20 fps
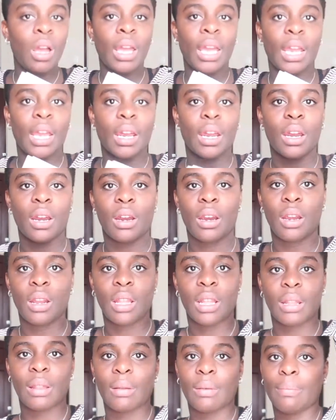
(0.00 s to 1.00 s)
here,
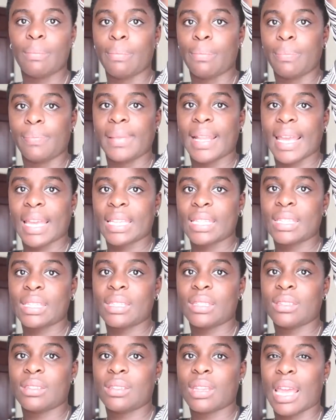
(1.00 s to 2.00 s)
like
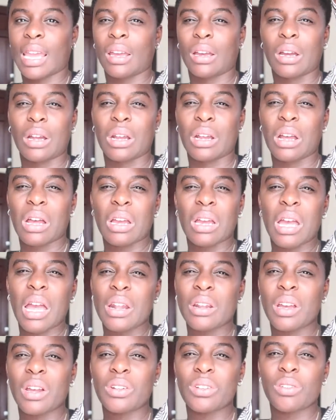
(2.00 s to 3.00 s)

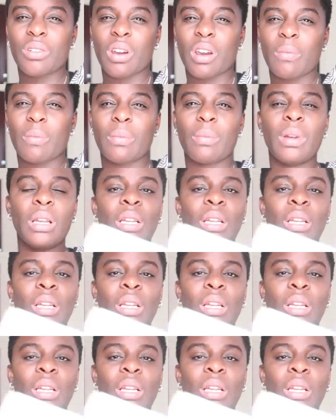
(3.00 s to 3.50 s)
kind of underarm